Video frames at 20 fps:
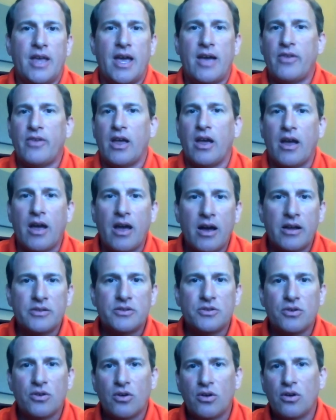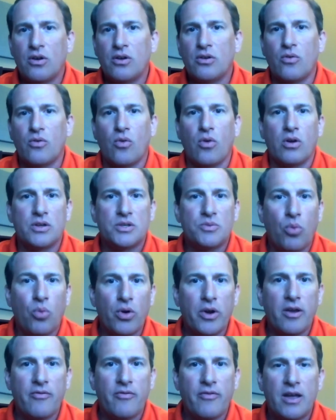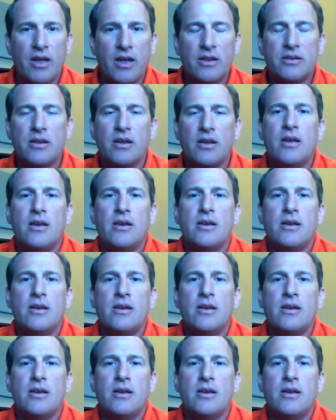having a concert or a sporting event,